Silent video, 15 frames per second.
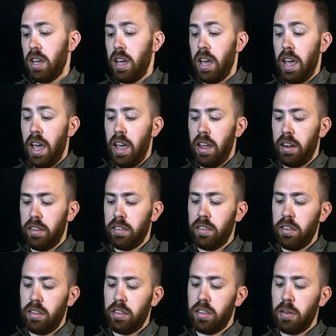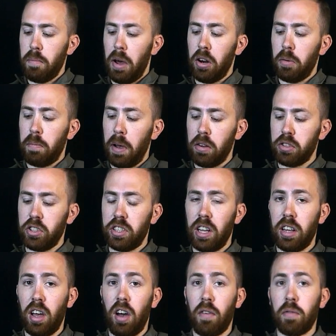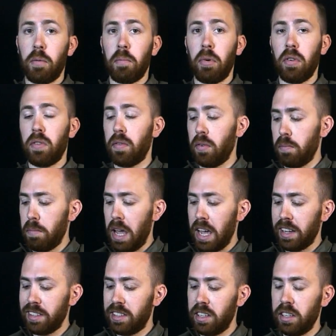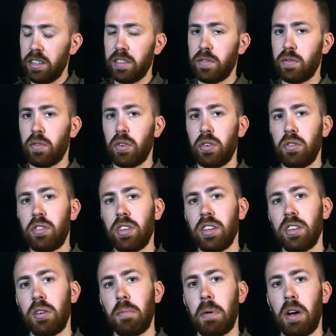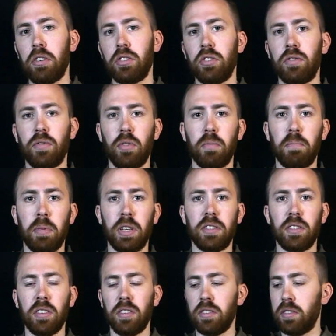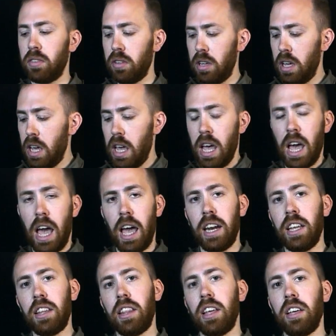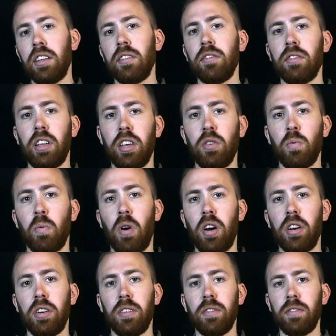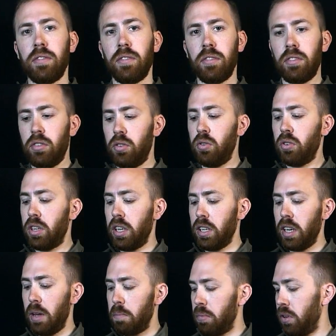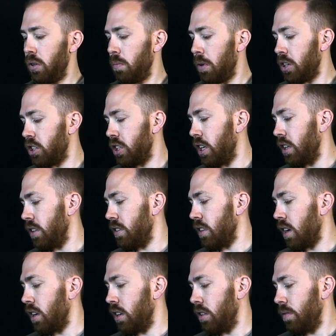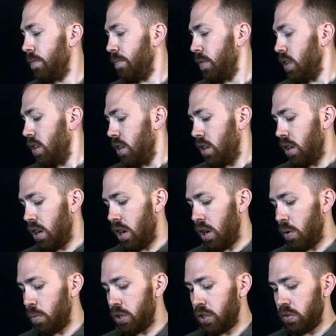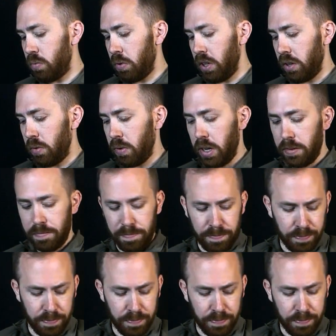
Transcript: and the amount of pouches that they offer, both for magazines, for utility pouches, for pistols, anything that you want, you can get pretty much. They design it, which is really great.